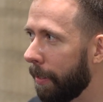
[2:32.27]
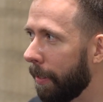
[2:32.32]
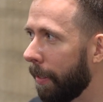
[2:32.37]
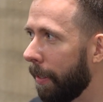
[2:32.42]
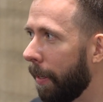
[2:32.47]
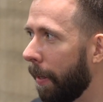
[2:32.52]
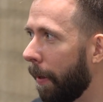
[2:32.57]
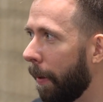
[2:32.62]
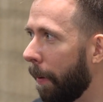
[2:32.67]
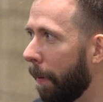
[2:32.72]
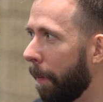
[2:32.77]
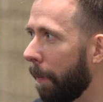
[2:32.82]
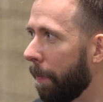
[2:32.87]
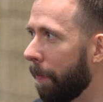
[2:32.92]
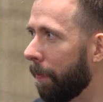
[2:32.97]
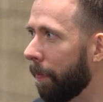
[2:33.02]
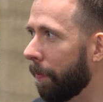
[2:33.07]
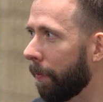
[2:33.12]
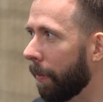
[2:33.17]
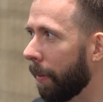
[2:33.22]

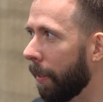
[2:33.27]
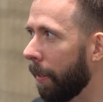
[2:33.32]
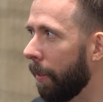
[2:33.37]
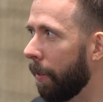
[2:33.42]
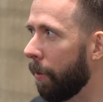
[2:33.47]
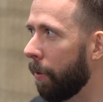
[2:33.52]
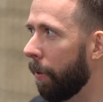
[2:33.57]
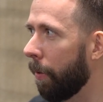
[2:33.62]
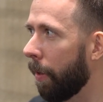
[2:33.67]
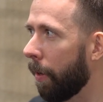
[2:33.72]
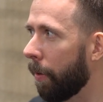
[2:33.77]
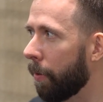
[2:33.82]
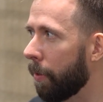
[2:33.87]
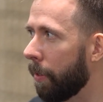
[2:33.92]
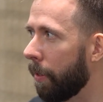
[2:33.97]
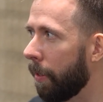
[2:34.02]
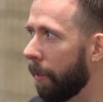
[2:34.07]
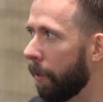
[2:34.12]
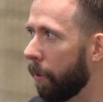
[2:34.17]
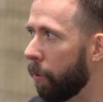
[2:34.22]
In
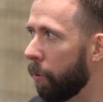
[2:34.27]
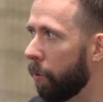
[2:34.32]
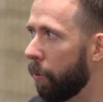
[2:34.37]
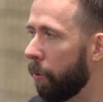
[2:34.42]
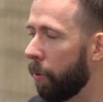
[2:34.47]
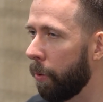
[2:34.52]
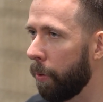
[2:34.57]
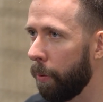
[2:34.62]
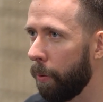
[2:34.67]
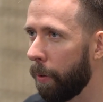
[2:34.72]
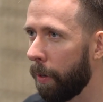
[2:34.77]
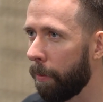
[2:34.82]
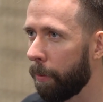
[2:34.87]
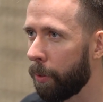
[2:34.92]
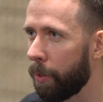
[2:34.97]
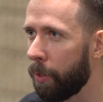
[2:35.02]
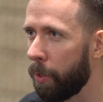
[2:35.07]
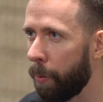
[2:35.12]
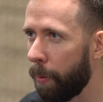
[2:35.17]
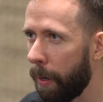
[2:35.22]
2002, I
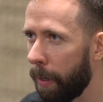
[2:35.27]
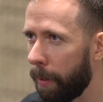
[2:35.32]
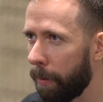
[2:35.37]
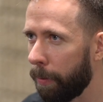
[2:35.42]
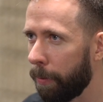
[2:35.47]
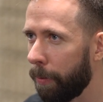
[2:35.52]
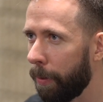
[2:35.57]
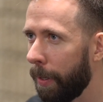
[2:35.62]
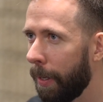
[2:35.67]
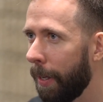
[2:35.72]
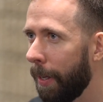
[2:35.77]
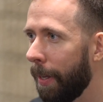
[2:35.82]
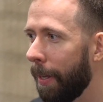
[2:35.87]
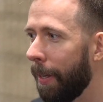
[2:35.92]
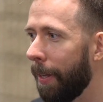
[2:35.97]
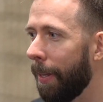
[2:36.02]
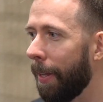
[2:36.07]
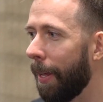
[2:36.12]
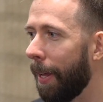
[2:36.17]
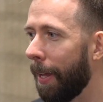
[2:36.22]
was 12.
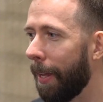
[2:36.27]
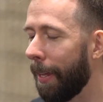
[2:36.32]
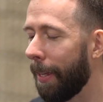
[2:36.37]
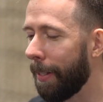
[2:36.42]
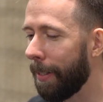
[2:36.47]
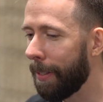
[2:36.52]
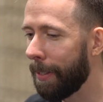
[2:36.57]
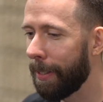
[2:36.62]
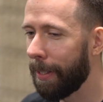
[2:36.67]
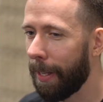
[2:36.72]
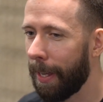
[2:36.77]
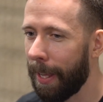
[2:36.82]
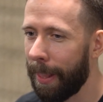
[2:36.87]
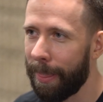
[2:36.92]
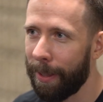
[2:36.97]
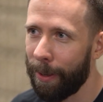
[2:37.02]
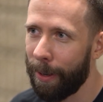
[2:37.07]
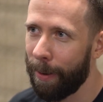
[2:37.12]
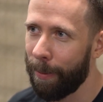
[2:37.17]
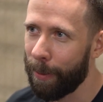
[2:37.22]
And I
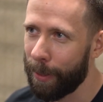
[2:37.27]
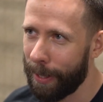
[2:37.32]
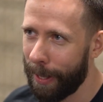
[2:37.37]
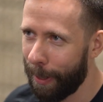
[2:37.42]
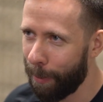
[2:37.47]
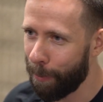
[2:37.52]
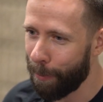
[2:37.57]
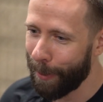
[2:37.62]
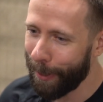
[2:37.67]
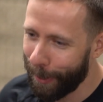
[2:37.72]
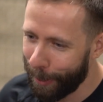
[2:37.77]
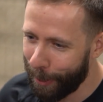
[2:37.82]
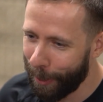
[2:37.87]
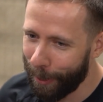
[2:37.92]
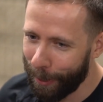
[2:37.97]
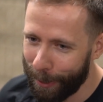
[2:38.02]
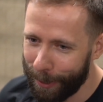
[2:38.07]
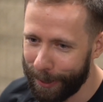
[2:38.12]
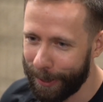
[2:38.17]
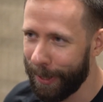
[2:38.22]
thought I was like really
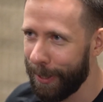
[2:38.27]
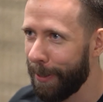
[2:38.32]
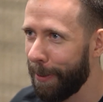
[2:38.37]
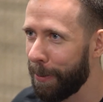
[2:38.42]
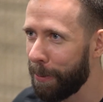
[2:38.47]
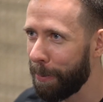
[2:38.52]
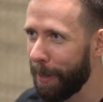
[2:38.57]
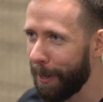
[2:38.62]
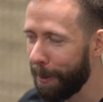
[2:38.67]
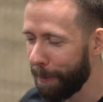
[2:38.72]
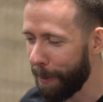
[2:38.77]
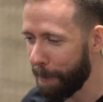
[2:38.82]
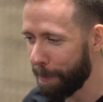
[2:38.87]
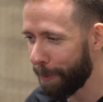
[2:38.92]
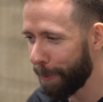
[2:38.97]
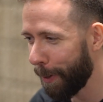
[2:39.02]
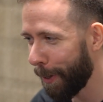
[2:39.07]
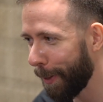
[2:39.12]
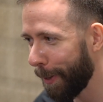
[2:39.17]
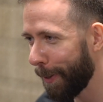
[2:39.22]
good because I was beating my
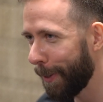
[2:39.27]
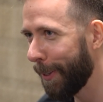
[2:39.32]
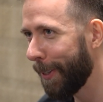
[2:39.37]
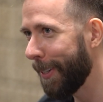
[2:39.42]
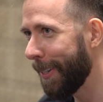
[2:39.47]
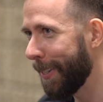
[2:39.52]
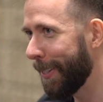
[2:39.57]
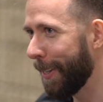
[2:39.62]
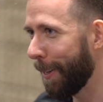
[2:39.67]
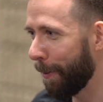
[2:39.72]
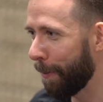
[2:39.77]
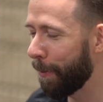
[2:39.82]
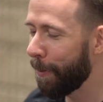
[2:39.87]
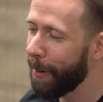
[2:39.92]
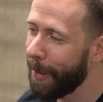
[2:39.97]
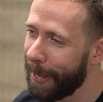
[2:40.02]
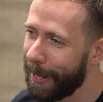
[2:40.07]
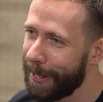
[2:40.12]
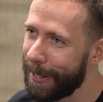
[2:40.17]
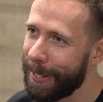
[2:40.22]
brothers and
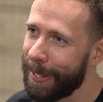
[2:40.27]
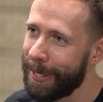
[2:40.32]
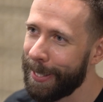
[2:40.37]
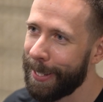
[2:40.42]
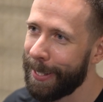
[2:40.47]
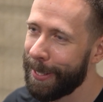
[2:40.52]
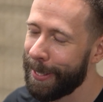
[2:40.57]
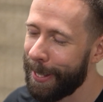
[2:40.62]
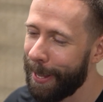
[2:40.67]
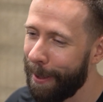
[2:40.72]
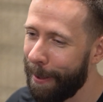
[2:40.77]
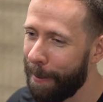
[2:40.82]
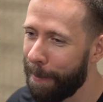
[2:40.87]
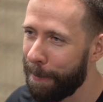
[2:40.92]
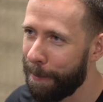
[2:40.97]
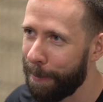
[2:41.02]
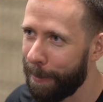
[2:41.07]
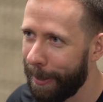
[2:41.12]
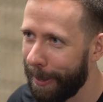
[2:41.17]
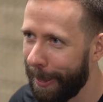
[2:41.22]
friends and
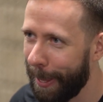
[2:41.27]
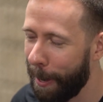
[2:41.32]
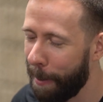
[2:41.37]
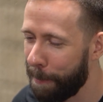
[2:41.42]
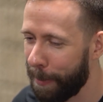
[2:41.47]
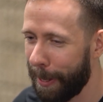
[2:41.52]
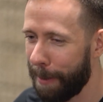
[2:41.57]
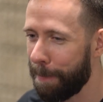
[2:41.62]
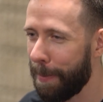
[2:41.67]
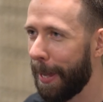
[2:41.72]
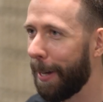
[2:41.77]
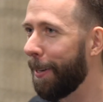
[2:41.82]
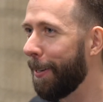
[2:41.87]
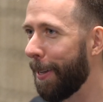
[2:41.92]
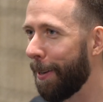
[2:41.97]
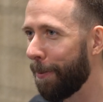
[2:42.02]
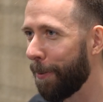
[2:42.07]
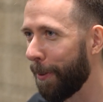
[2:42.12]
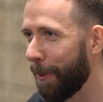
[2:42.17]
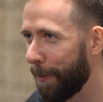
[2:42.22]
stuff. And then I played
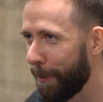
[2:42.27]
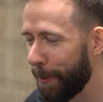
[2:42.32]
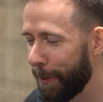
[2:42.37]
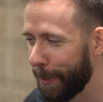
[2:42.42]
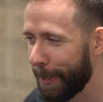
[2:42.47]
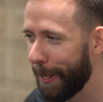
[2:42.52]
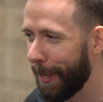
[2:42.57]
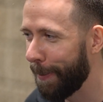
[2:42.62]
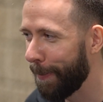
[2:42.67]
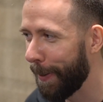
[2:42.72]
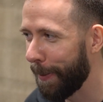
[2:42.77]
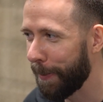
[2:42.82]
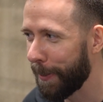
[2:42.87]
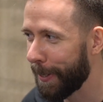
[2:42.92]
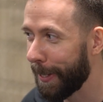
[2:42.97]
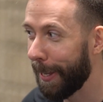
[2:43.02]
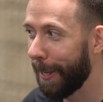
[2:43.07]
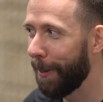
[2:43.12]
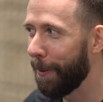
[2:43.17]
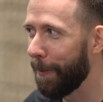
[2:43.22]
Battle.net for the first time and I
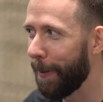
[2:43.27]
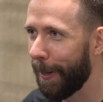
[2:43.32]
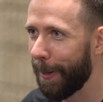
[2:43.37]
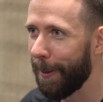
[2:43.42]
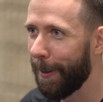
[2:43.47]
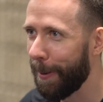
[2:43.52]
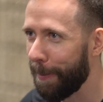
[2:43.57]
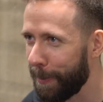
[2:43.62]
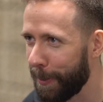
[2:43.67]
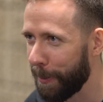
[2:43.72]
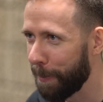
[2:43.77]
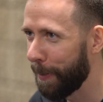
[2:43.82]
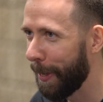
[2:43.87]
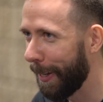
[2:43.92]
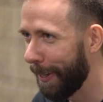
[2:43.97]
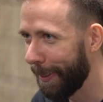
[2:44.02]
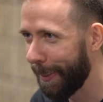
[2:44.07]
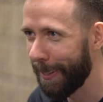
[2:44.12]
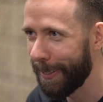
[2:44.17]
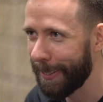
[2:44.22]
was like, oh my God, I'm so
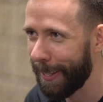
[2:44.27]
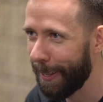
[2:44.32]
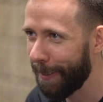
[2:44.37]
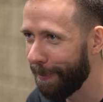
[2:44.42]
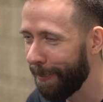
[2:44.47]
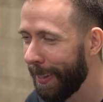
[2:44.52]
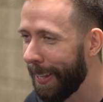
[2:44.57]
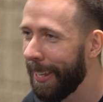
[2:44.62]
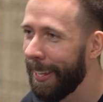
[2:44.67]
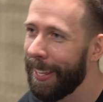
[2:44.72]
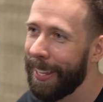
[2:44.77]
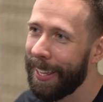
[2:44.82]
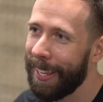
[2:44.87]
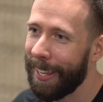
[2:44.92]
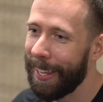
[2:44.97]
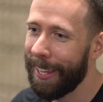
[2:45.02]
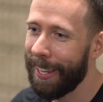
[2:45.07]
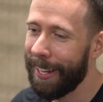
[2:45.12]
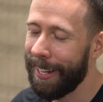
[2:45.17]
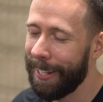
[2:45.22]
bad at this game.
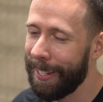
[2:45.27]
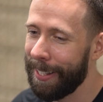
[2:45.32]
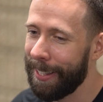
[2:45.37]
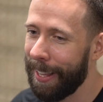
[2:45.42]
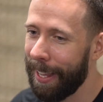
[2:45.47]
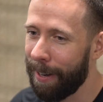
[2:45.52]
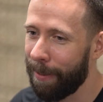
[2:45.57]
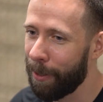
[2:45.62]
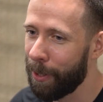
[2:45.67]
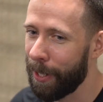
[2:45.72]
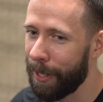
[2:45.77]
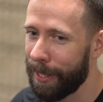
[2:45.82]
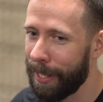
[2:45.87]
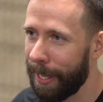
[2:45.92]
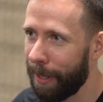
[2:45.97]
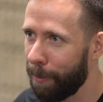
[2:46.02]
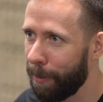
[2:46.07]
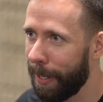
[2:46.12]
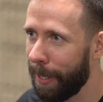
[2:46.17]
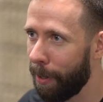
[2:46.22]
And then I was just
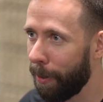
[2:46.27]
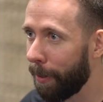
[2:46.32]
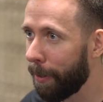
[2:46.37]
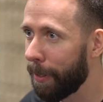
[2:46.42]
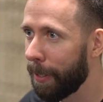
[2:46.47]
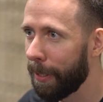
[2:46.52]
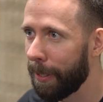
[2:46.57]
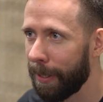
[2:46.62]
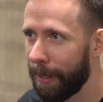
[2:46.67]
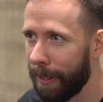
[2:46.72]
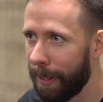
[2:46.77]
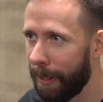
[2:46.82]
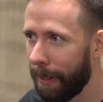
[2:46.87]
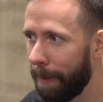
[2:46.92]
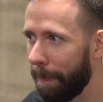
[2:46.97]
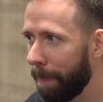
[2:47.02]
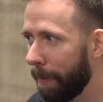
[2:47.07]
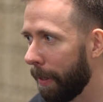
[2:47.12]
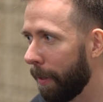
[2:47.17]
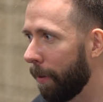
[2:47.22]
like really hooked.
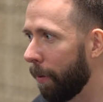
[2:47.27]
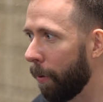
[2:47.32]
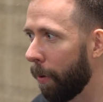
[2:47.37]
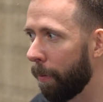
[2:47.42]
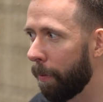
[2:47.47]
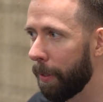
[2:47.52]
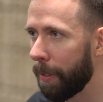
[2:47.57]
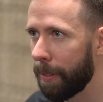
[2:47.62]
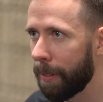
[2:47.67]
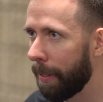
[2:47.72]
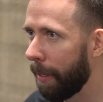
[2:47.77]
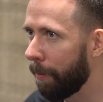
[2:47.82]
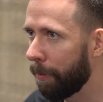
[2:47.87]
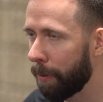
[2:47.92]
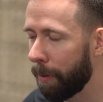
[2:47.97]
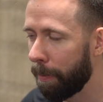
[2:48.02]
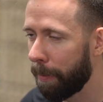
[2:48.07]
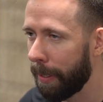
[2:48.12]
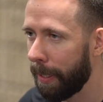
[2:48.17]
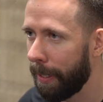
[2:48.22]
Always
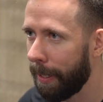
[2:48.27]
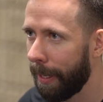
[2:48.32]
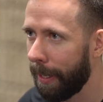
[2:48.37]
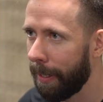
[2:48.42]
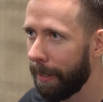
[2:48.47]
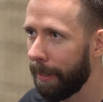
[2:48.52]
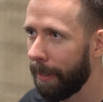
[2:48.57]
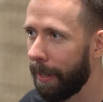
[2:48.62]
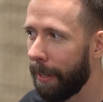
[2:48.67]
loved competing.